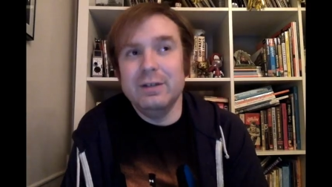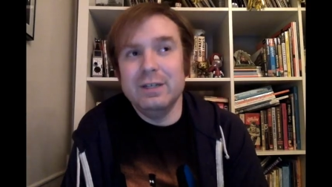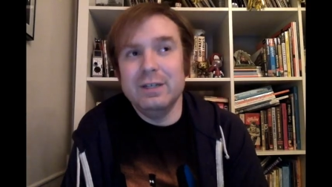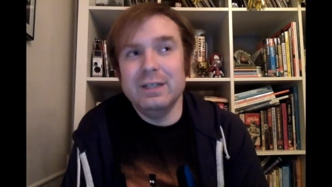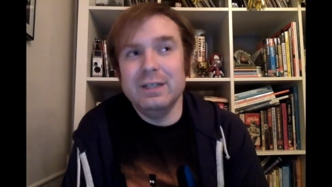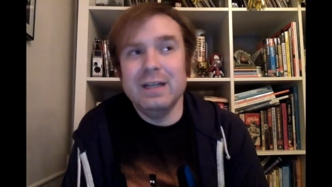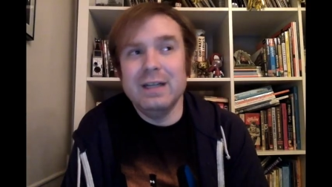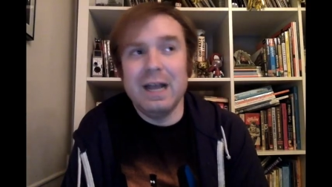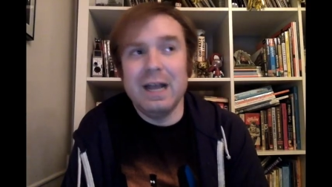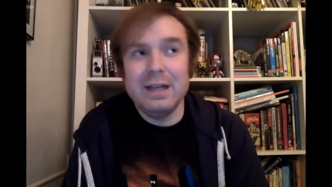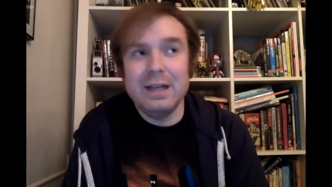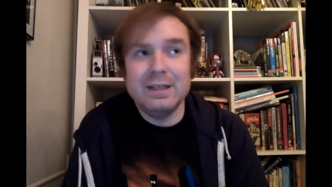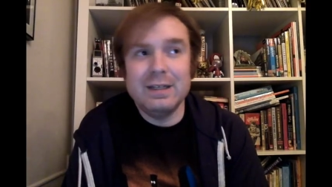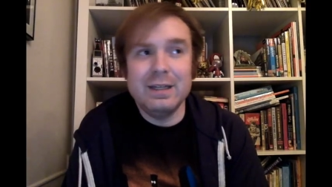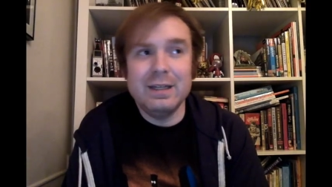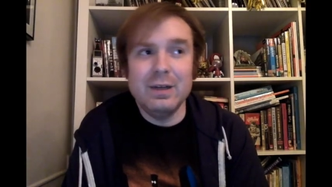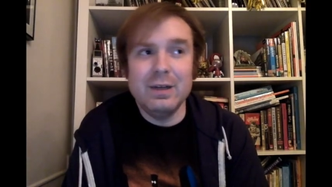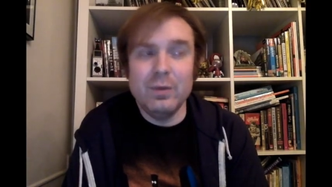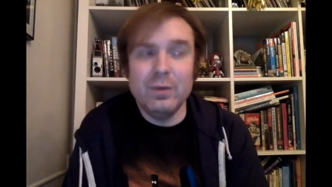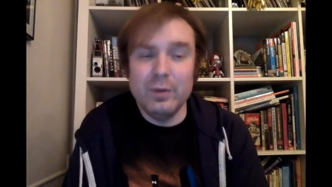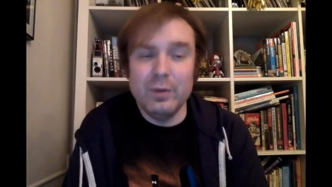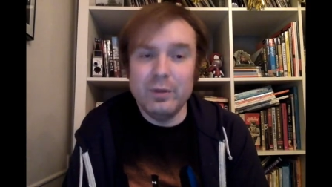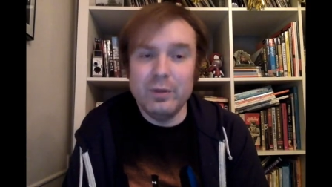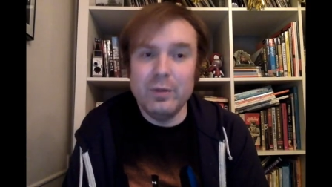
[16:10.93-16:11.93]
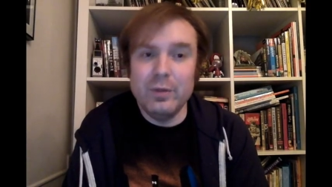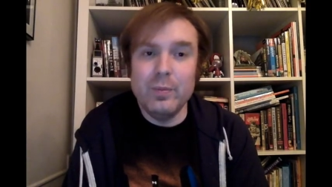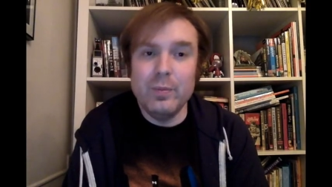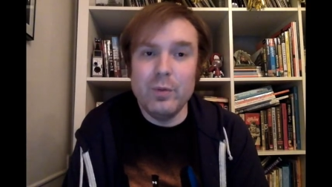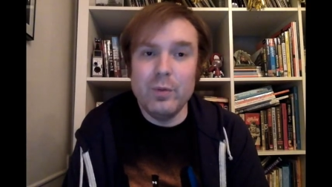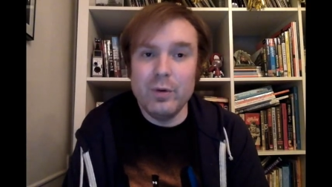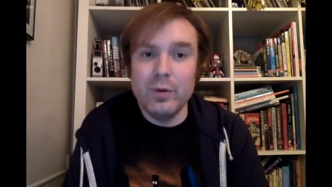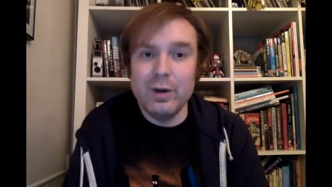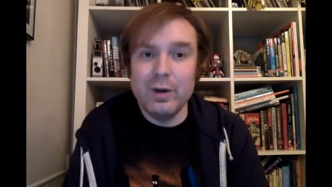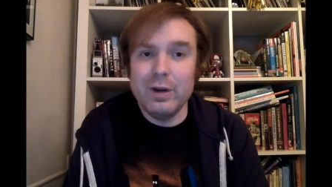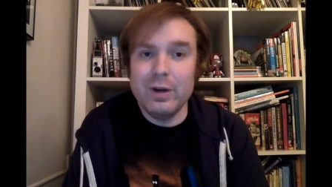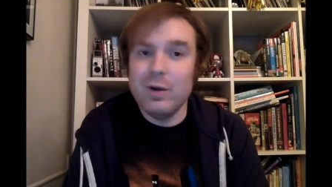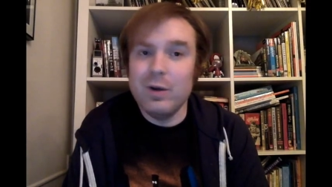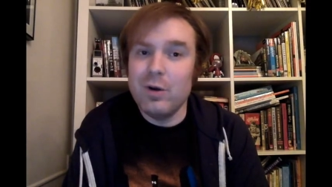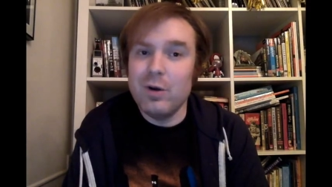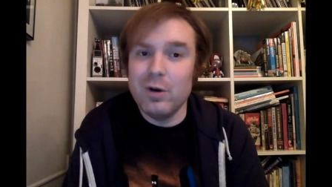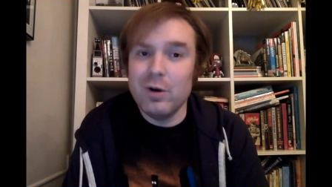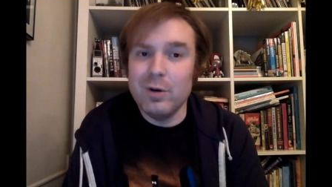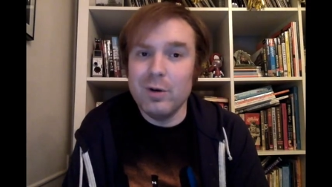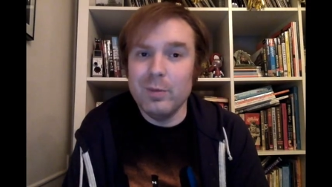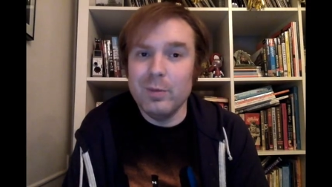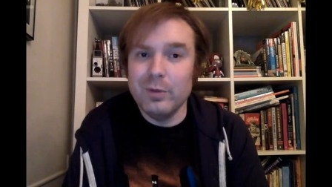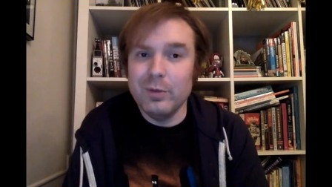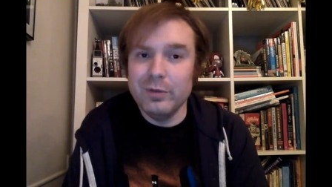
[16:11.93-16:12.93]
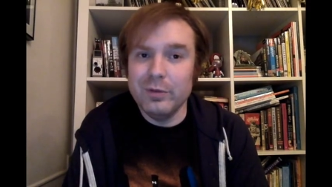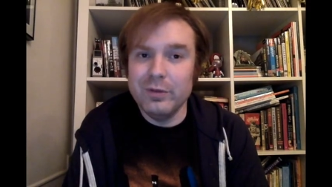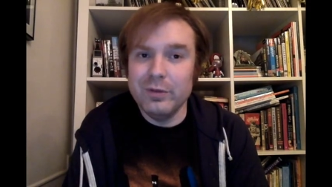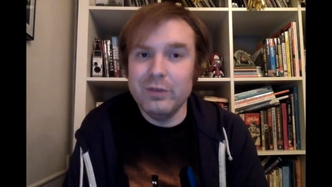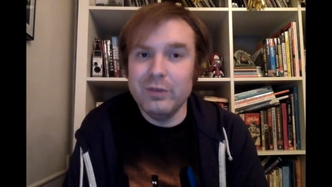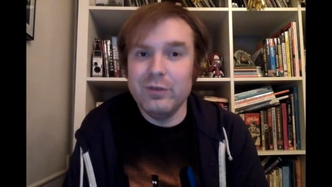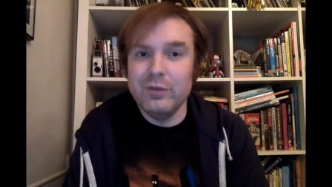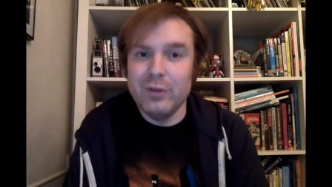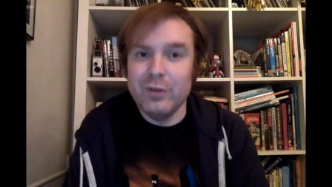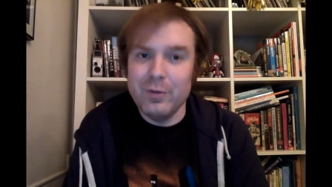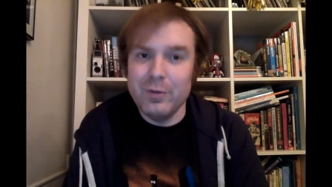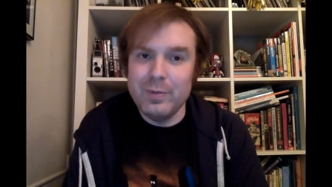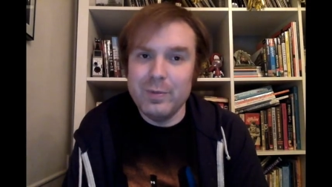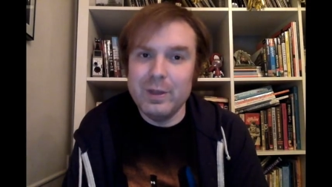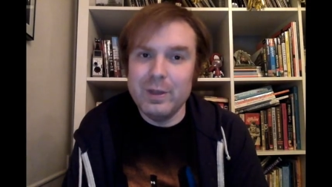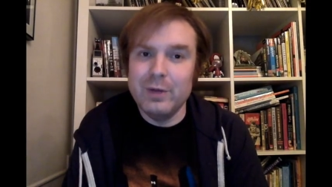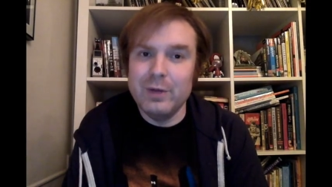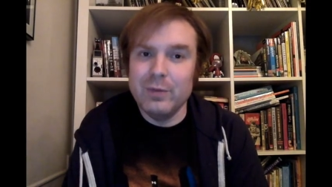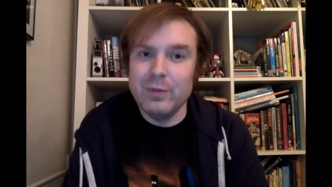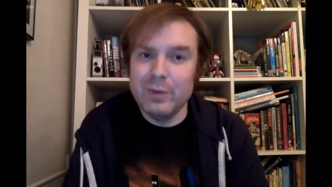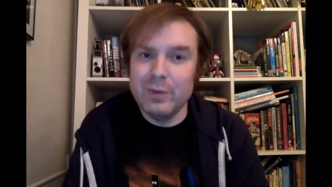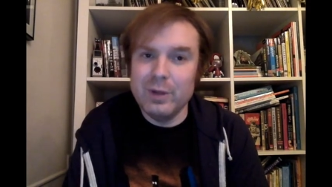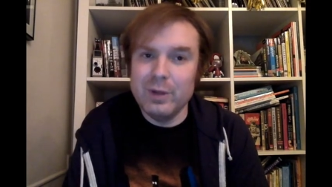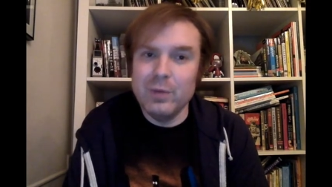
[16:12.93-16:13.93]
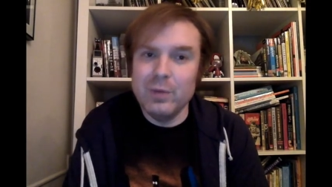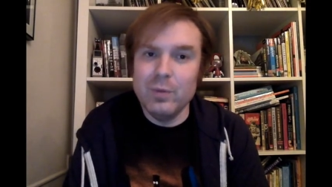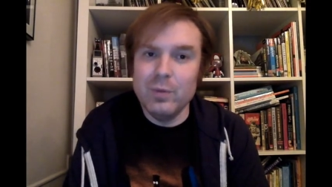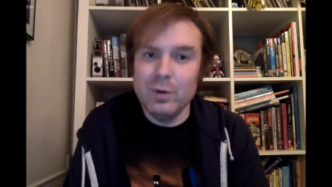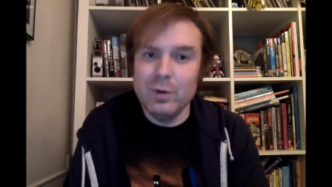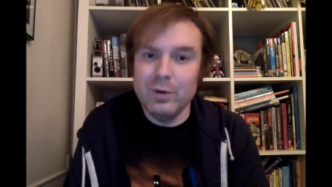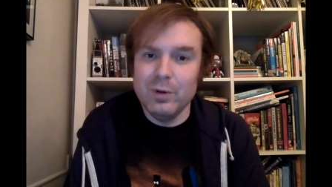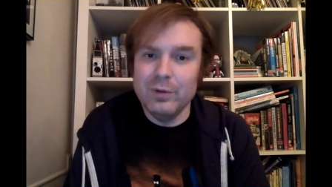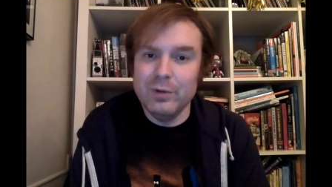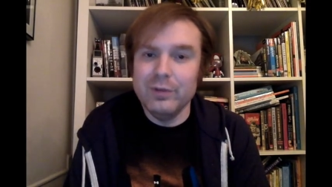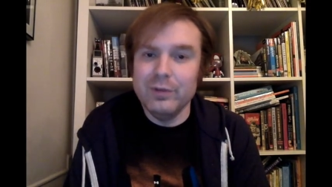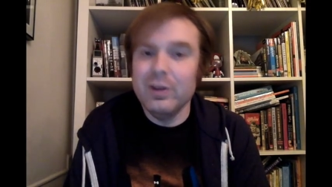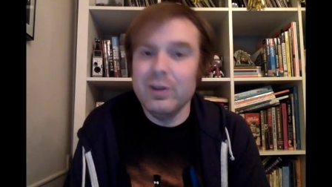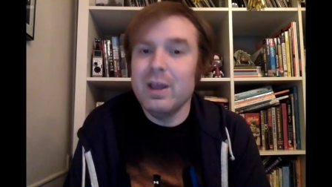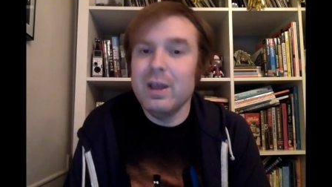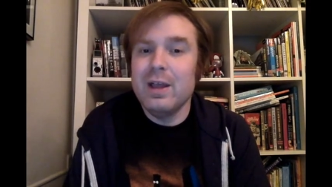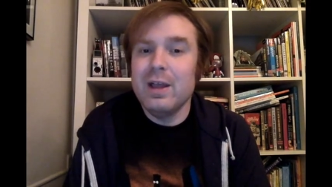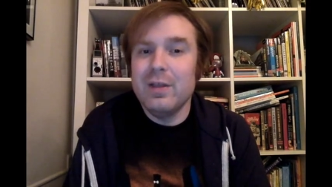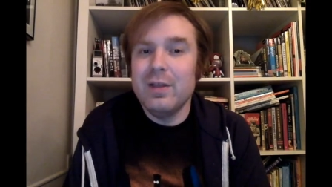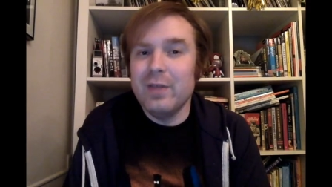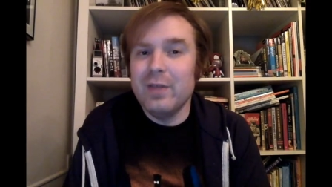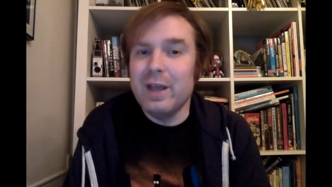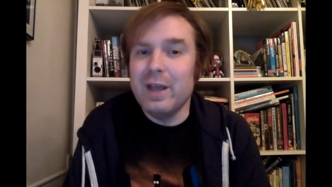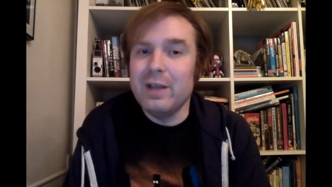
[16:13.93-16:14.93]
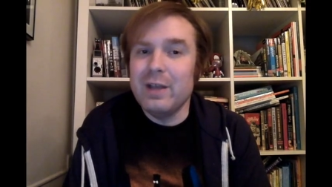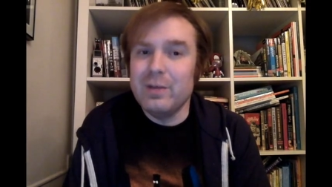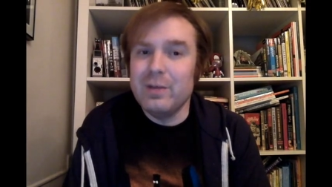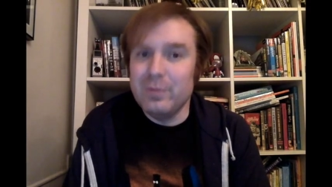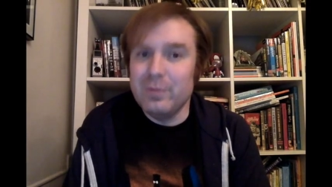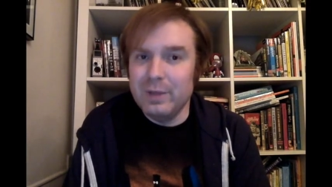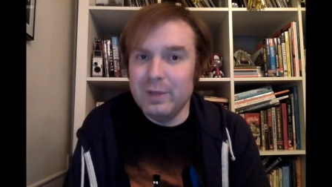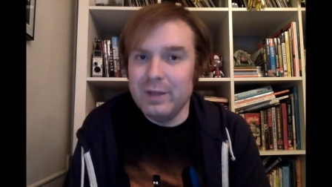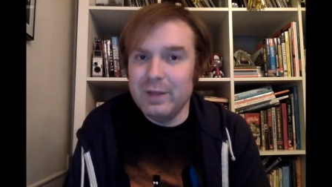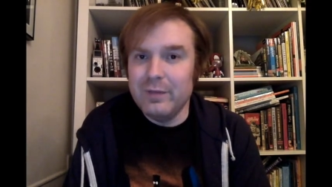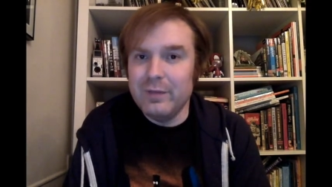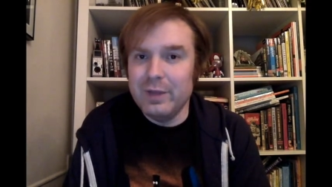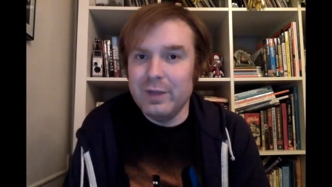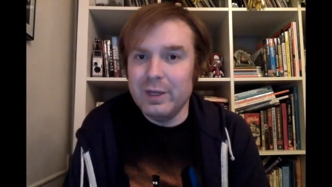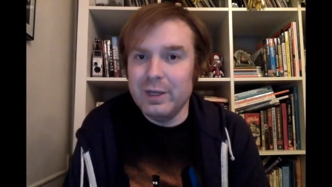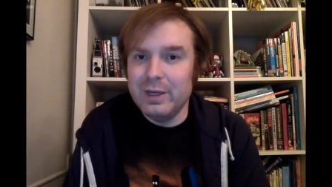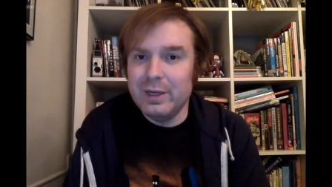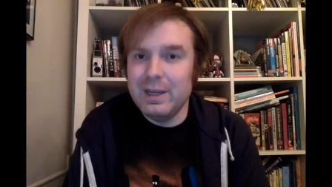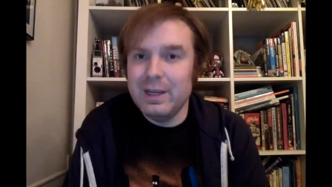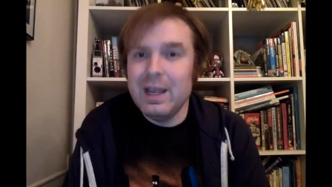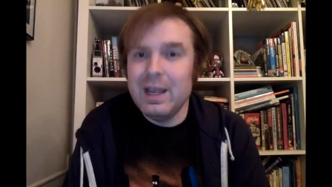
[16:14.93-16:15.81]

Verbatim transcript: to not deal with the boring, horrible, dystopian real world that you live in.